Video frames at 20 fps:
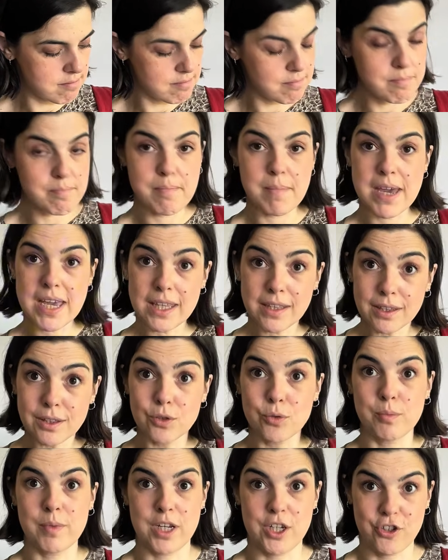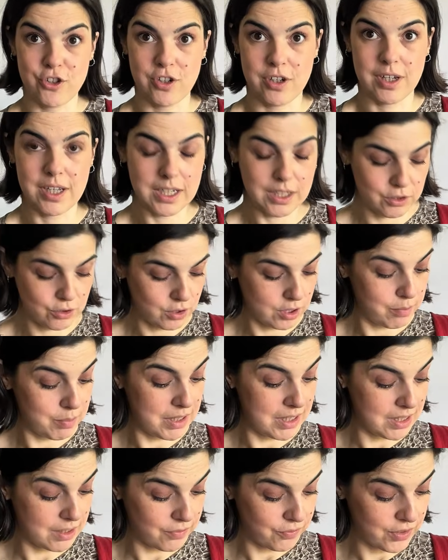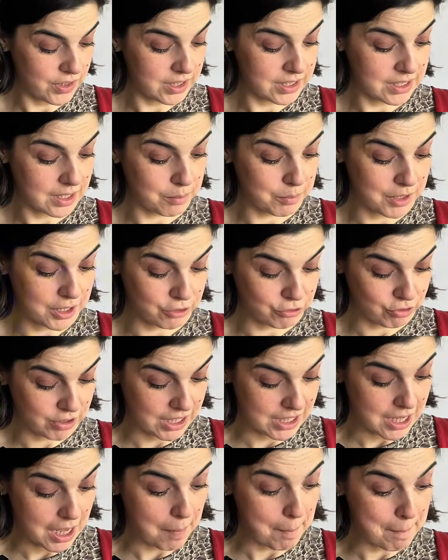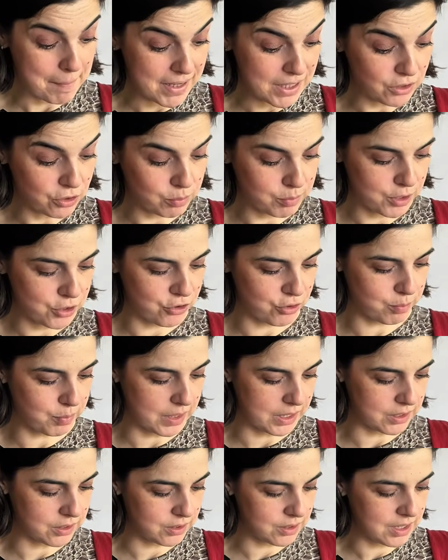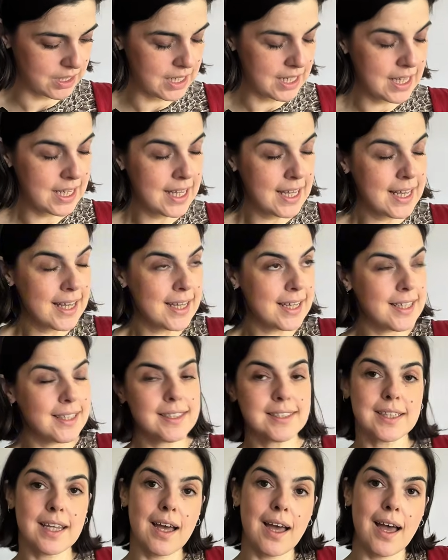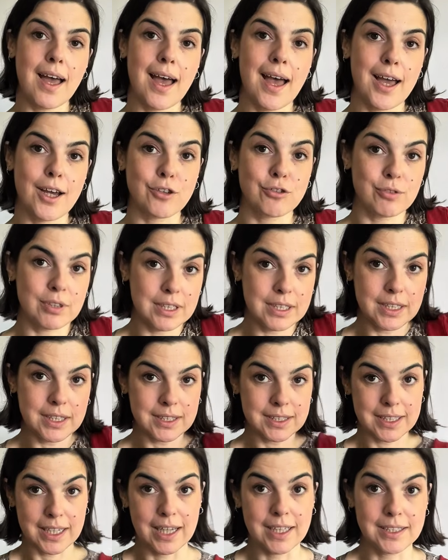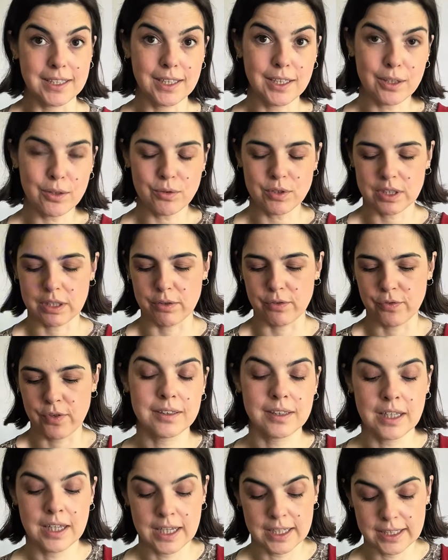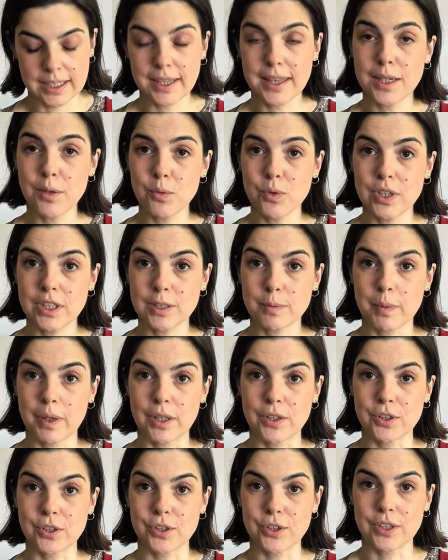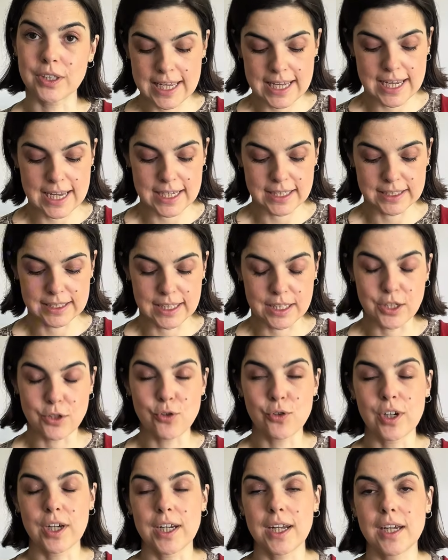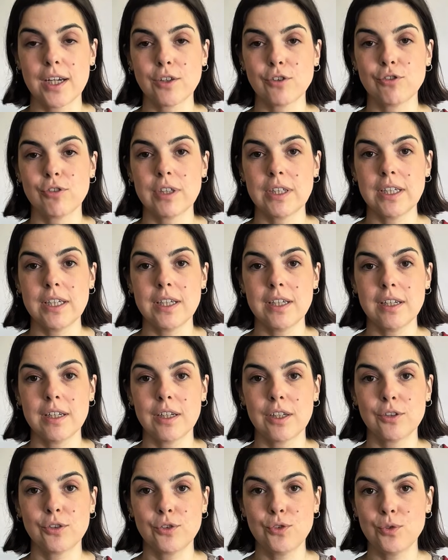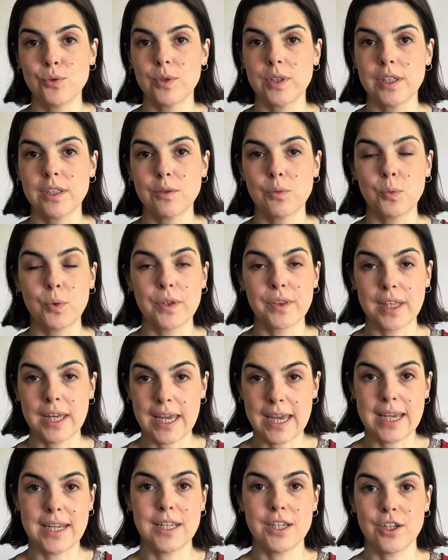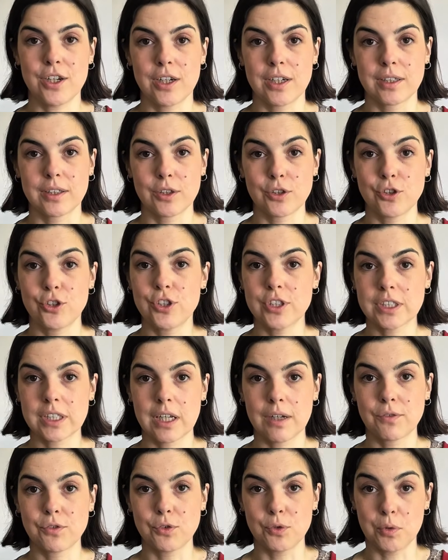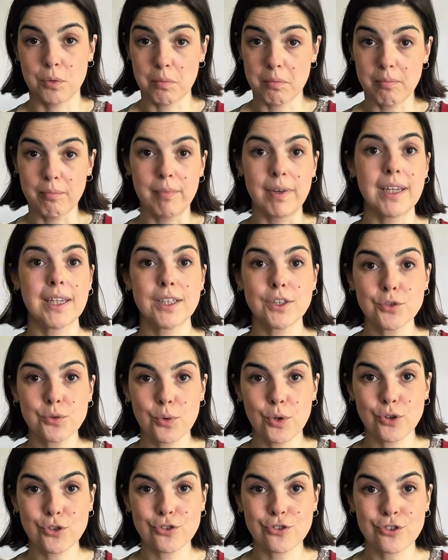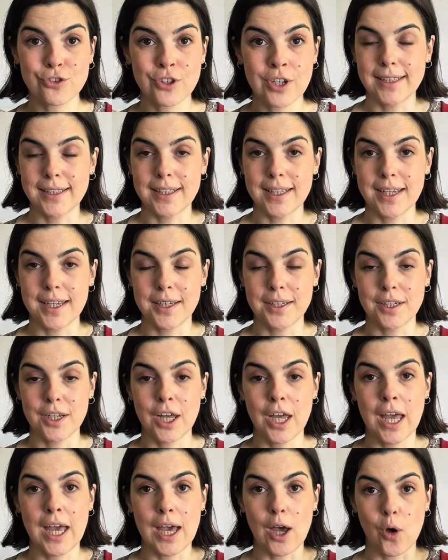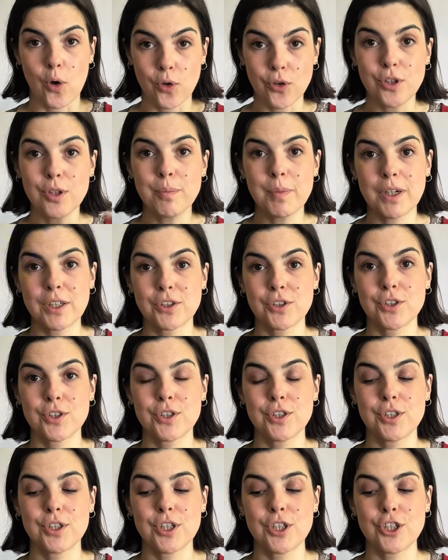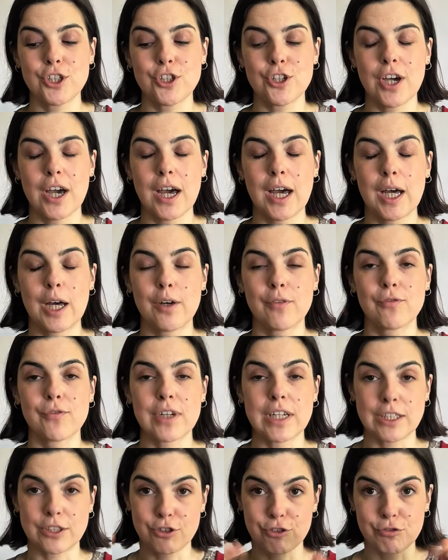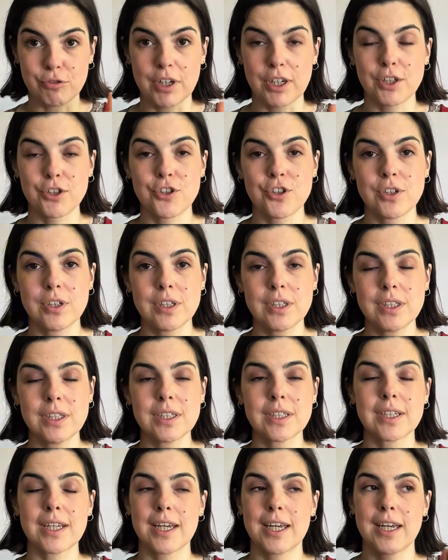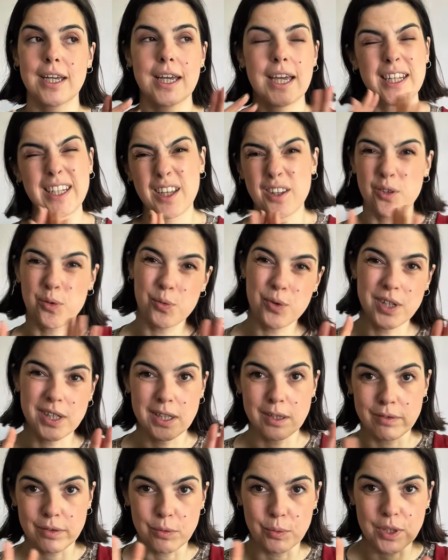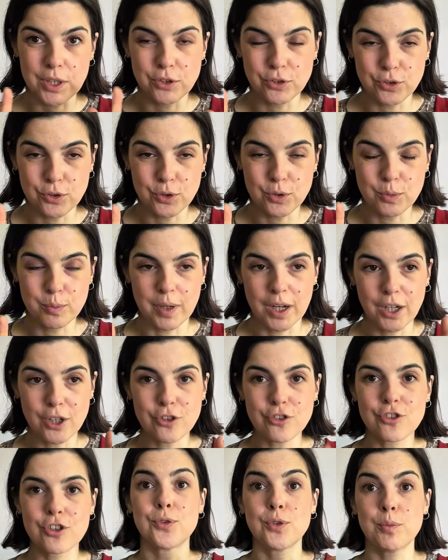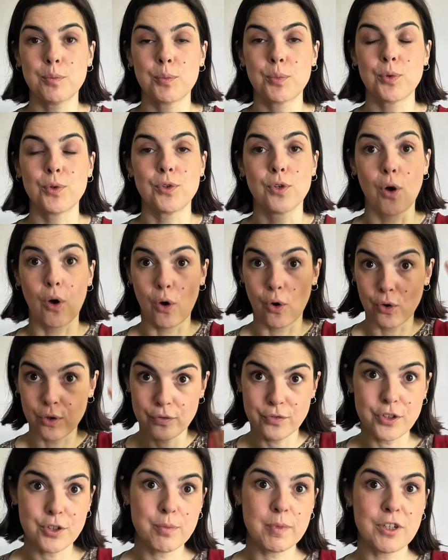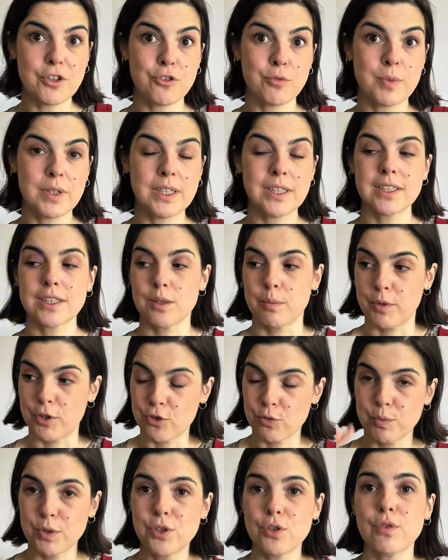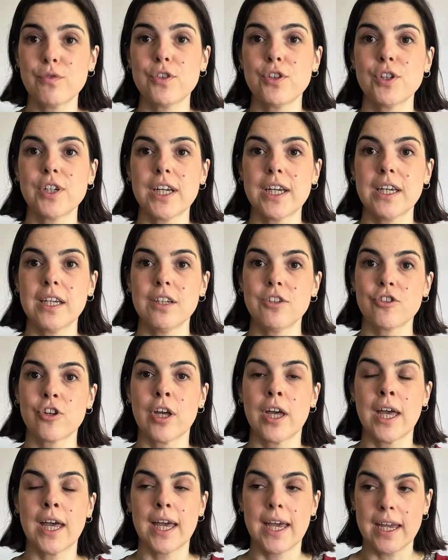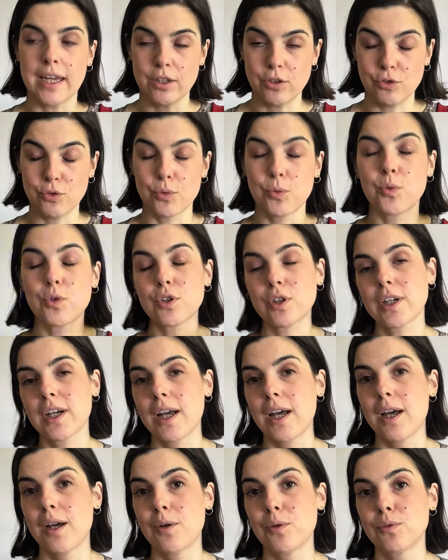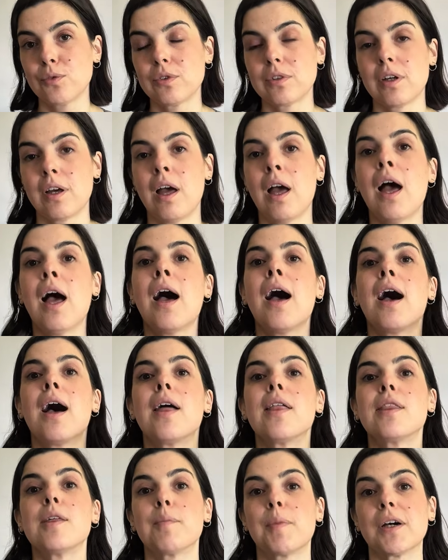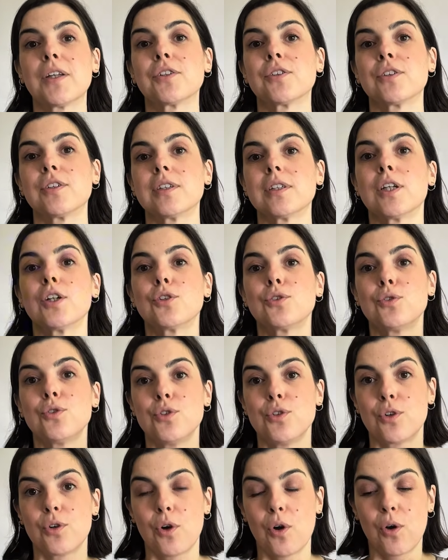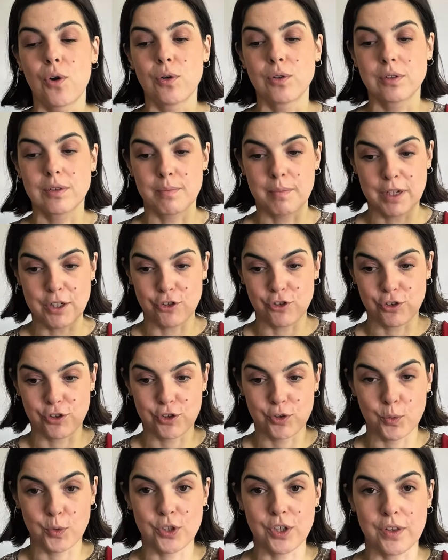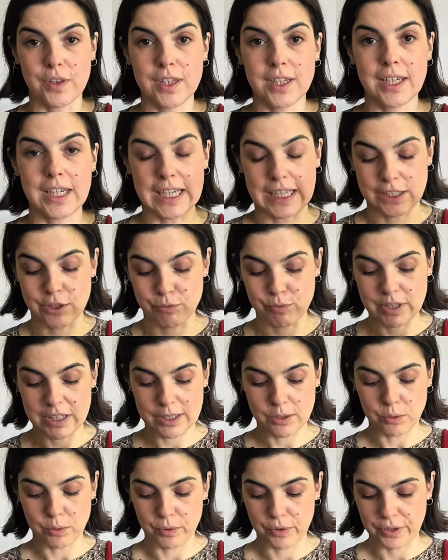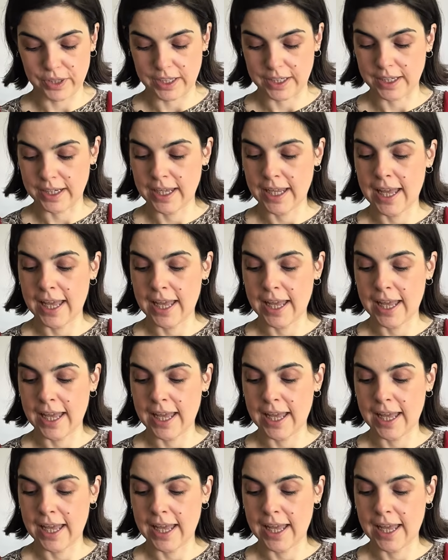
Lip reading: made to measure, and it's going to be the first time that I try a made to measure pattern, is actually size inclusive. The thing with this pattern is that you can actually do it with any yarn. You just have to make a swatch, and then on the pattern you have instructions, and I don't want to give away too much, to input all of your measurements, the measurement of your gauge, and to work out the pattern to your own measures, which I think is a really cool thing.